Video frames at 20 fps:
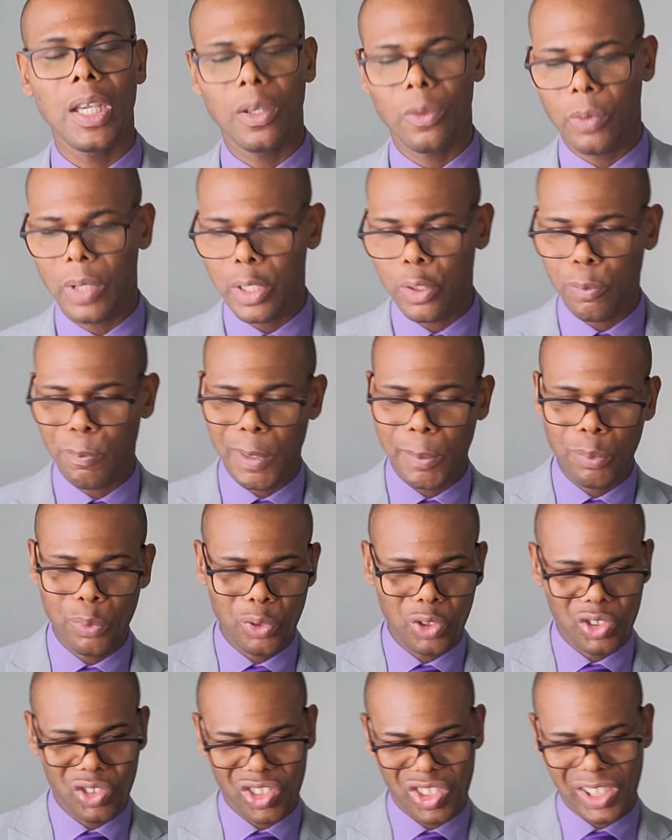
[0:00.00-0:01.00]
where you'll be
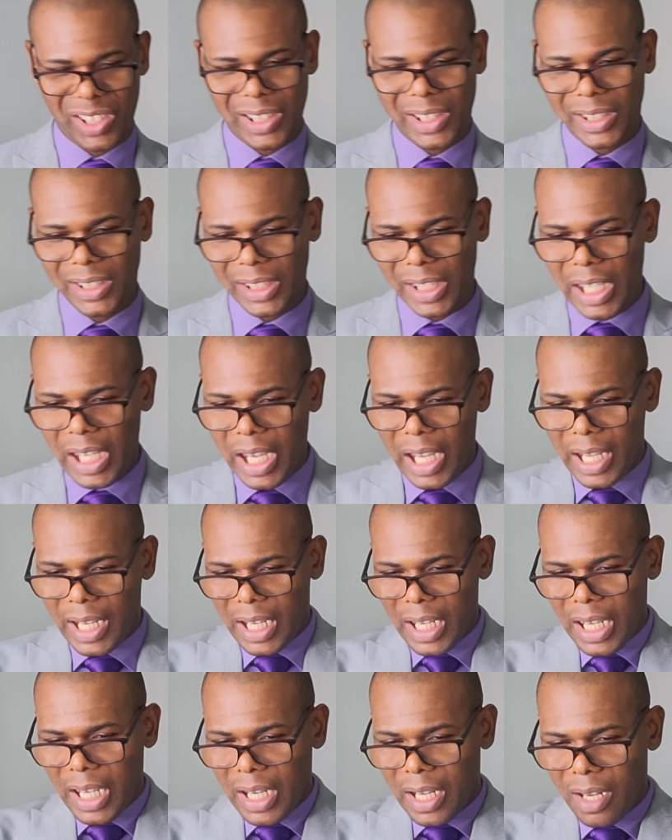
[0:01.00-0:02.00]
able to
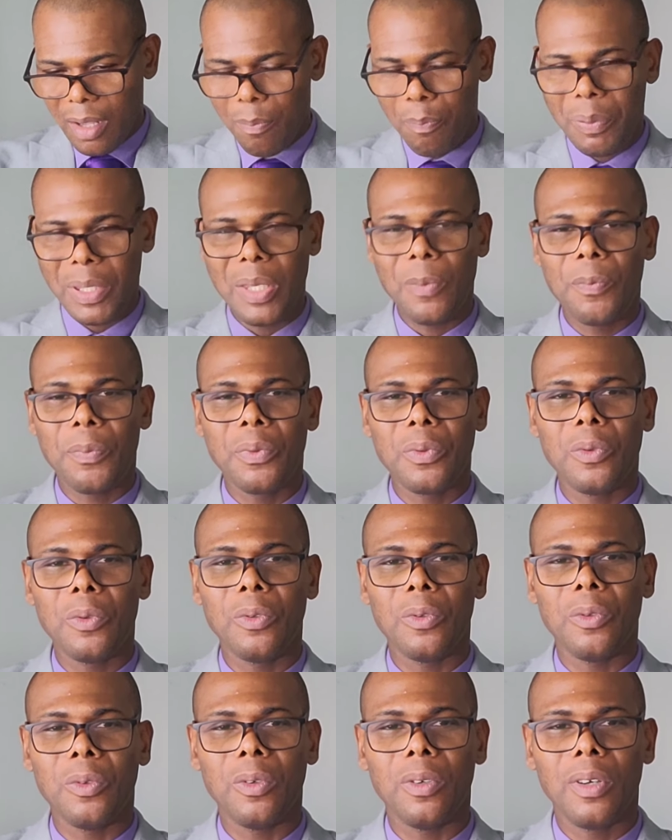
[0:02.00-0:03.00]
see the
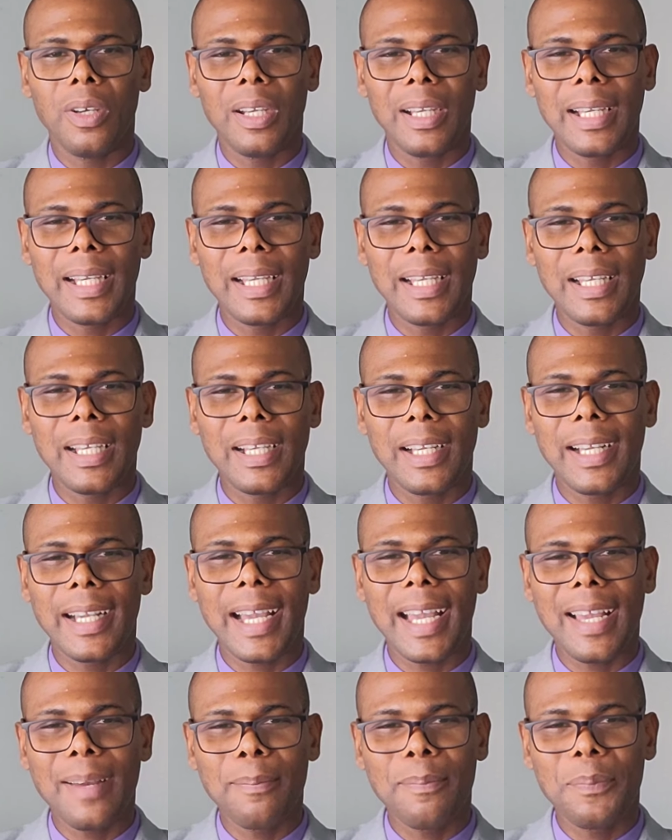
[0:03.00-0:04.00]
people
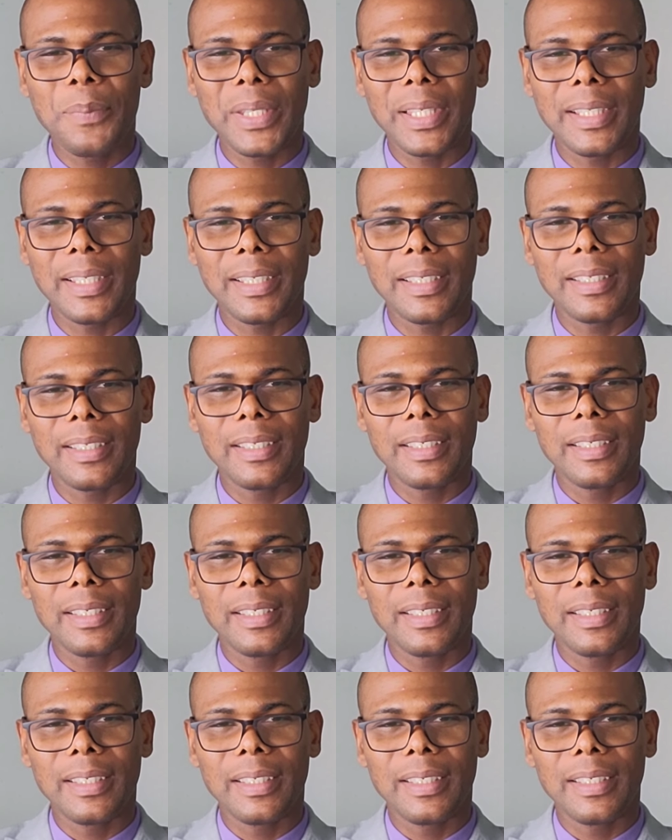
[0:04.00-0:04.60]
camping,